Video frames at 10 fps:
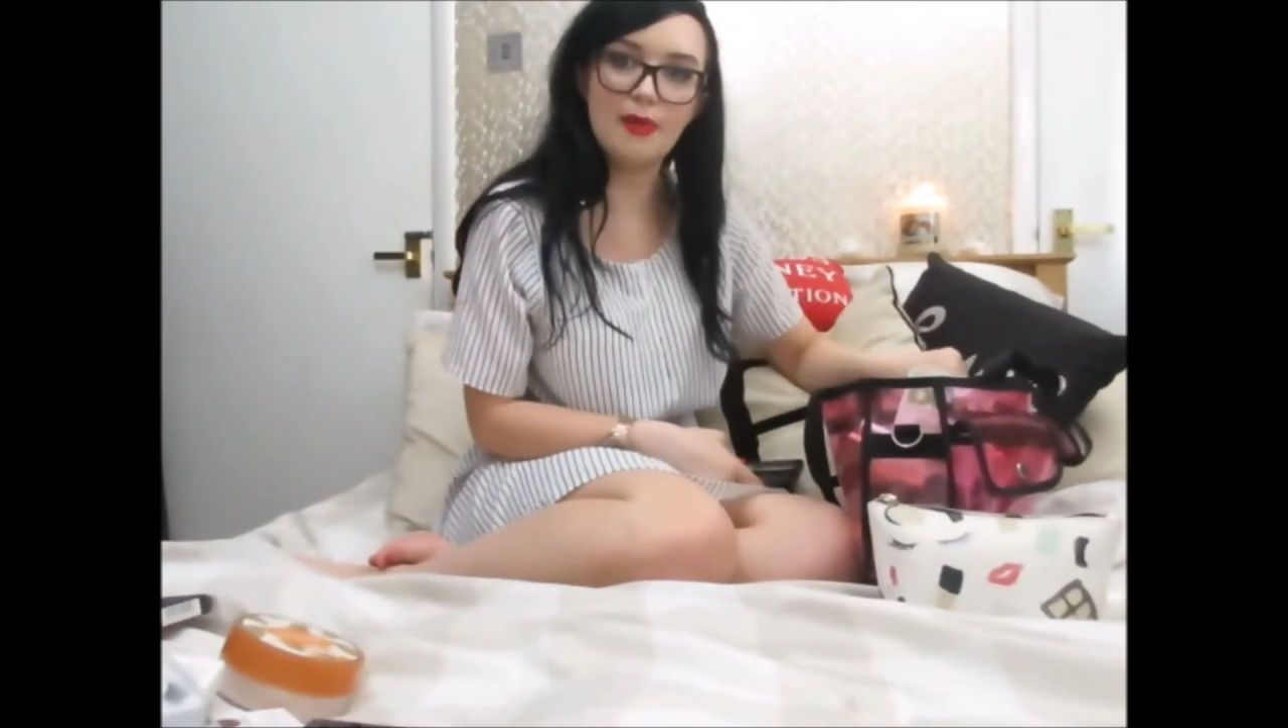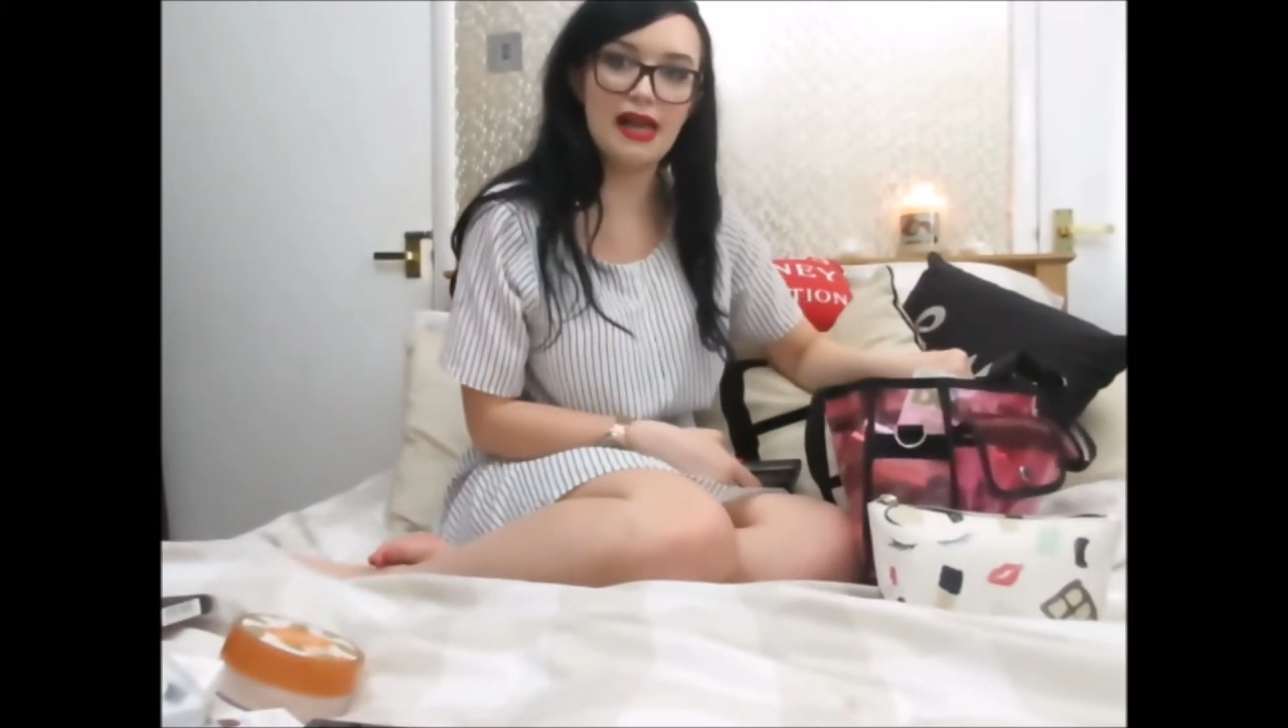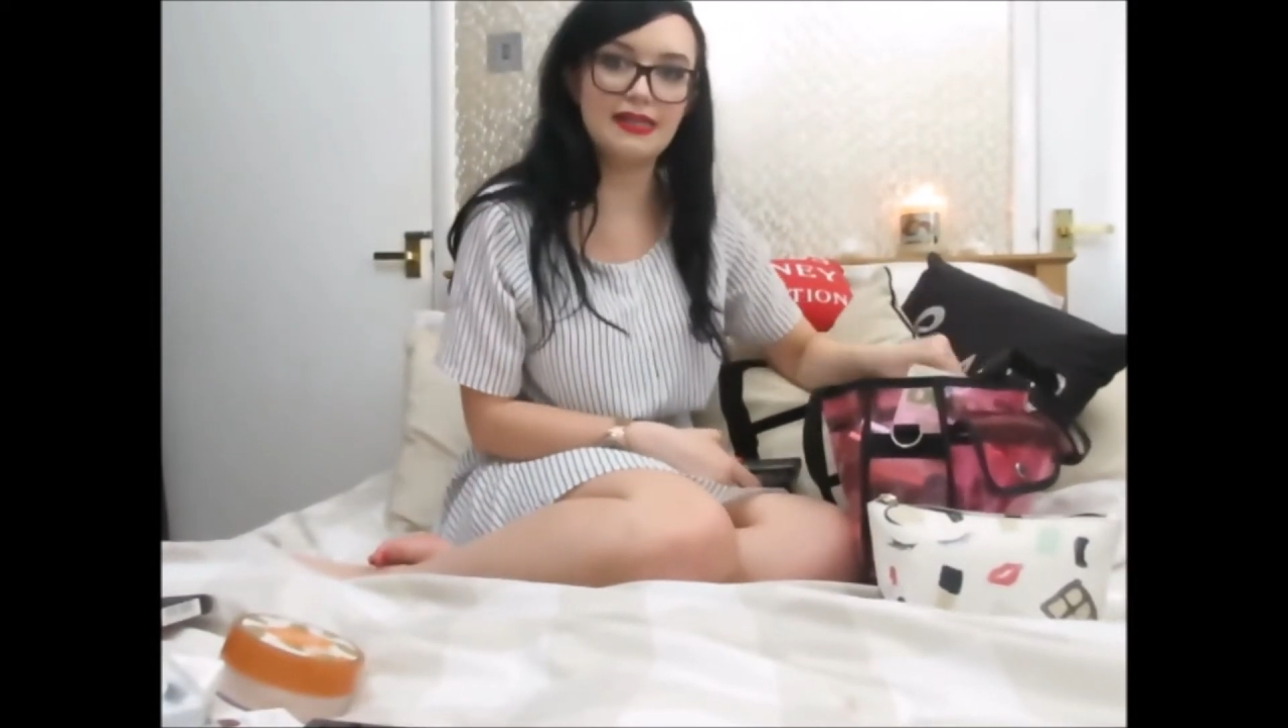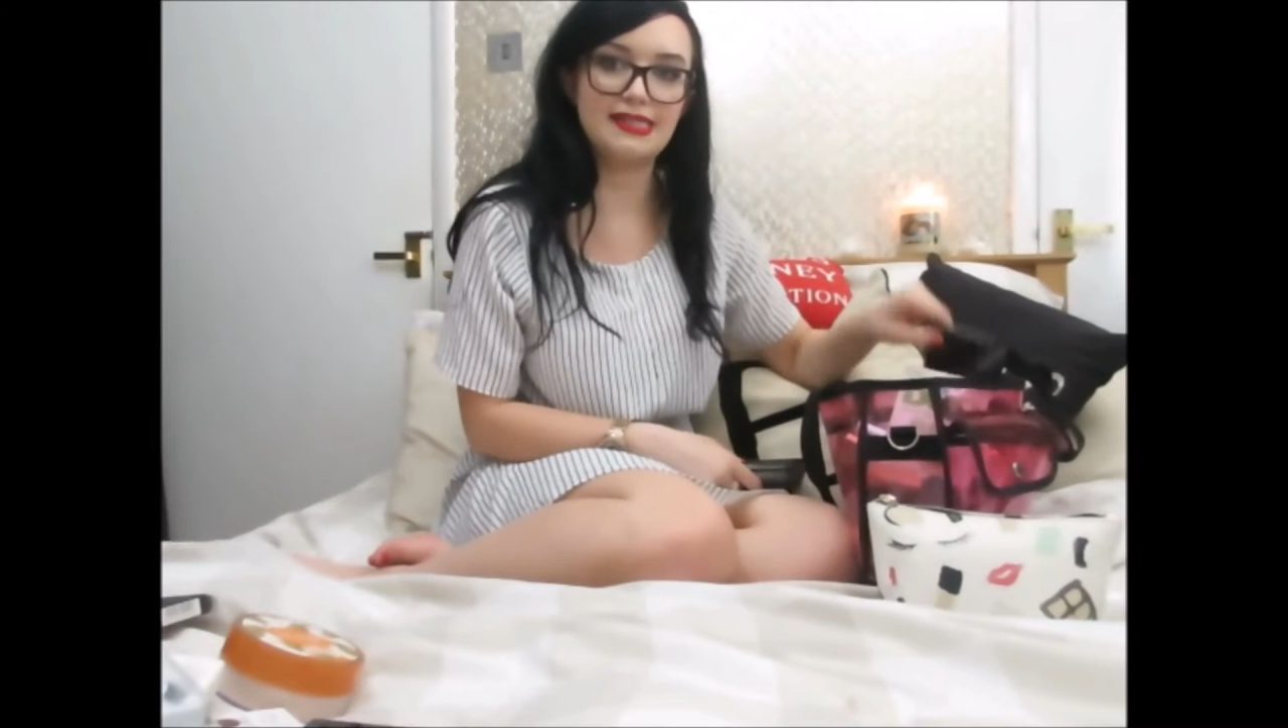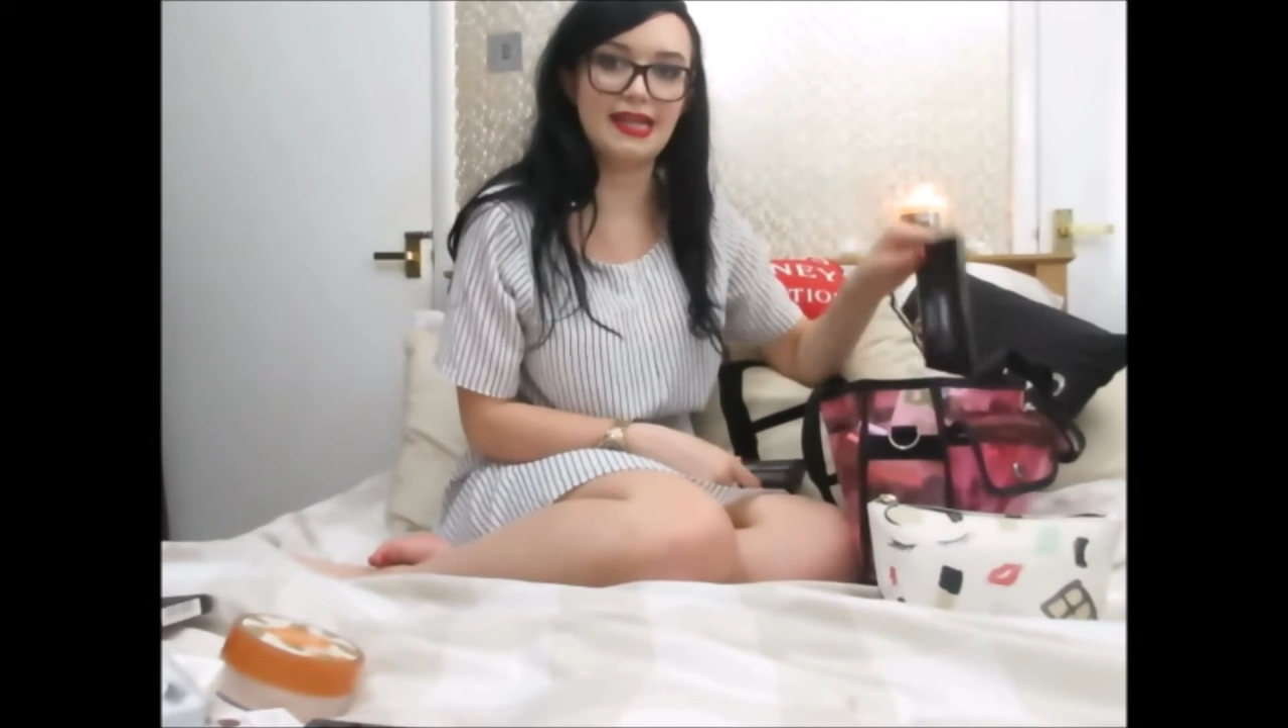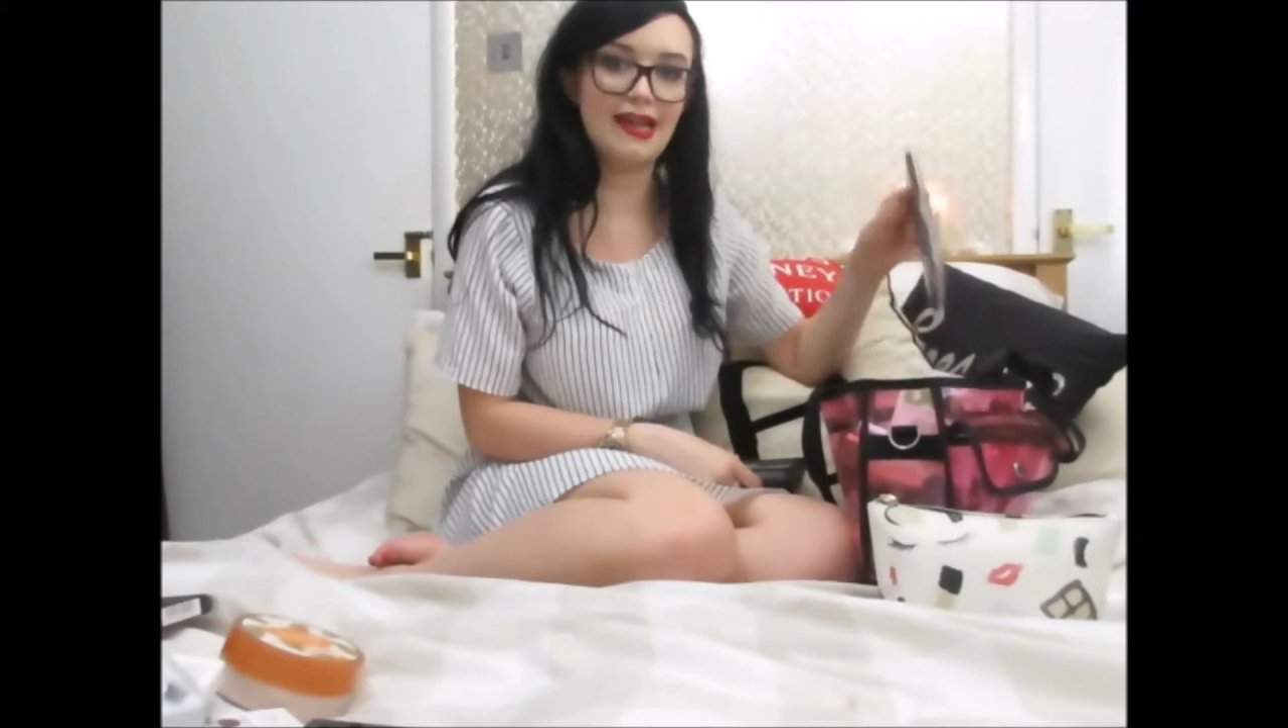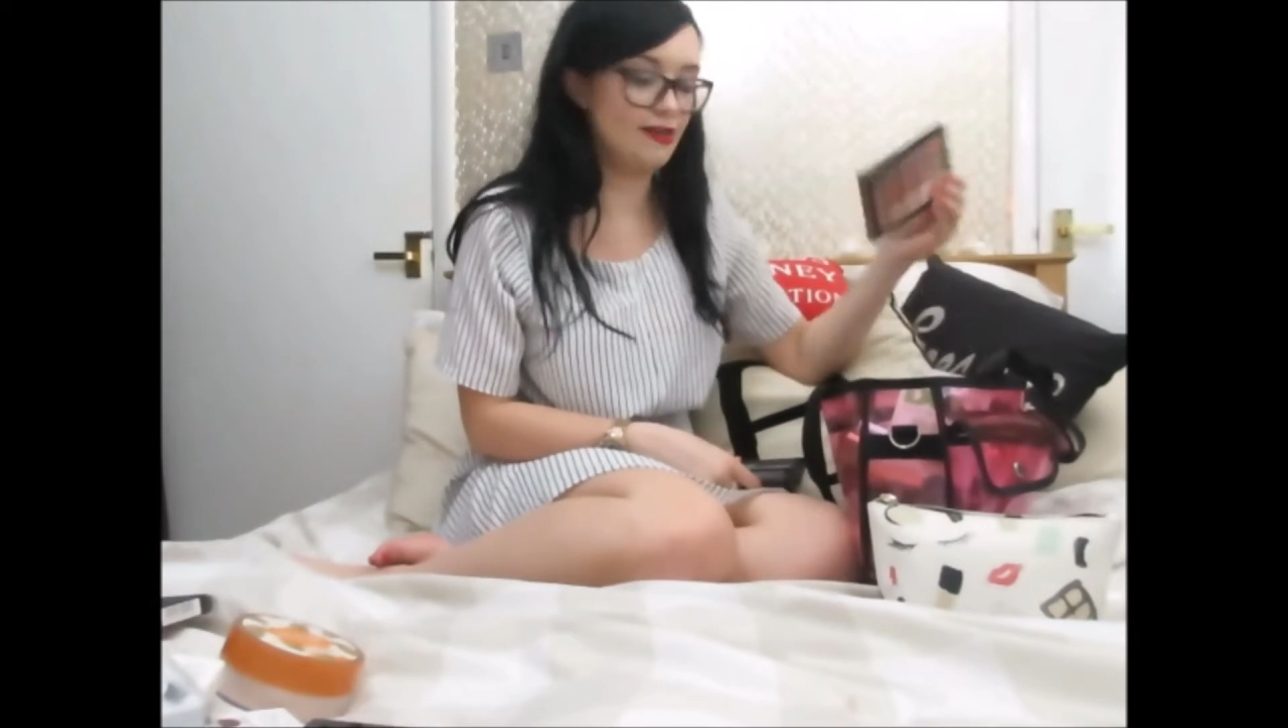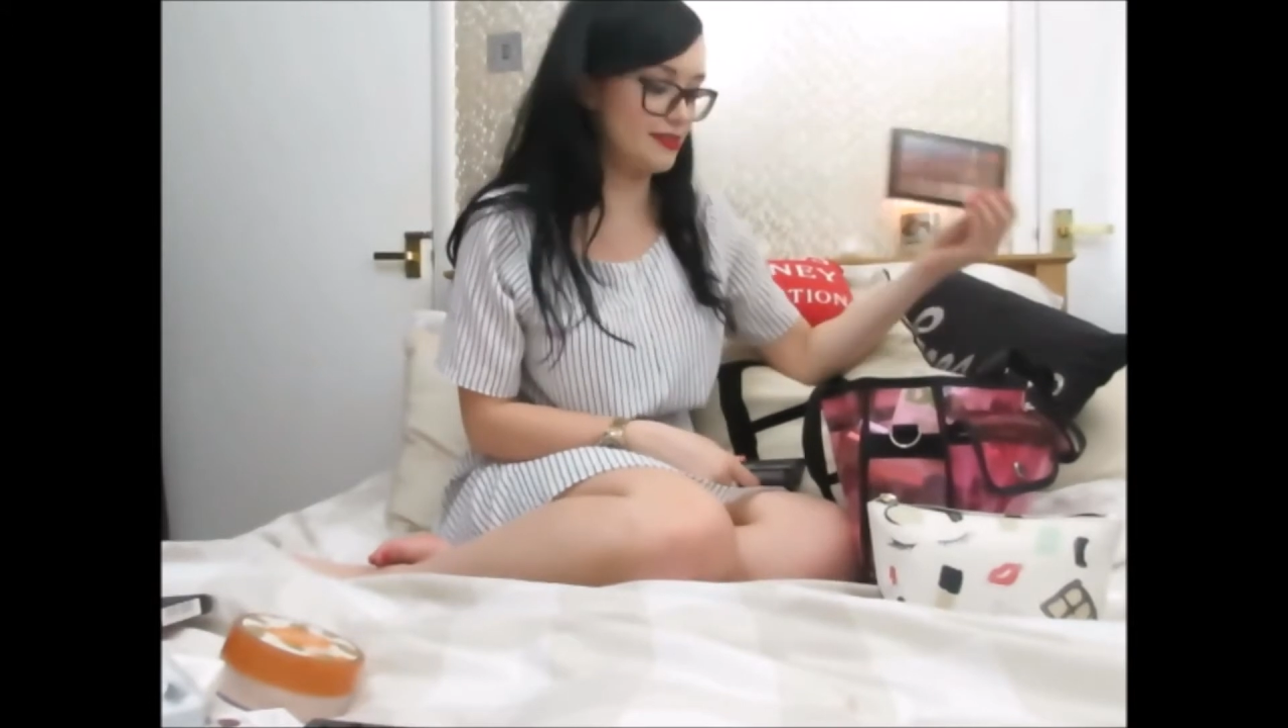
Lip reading: palettes in here,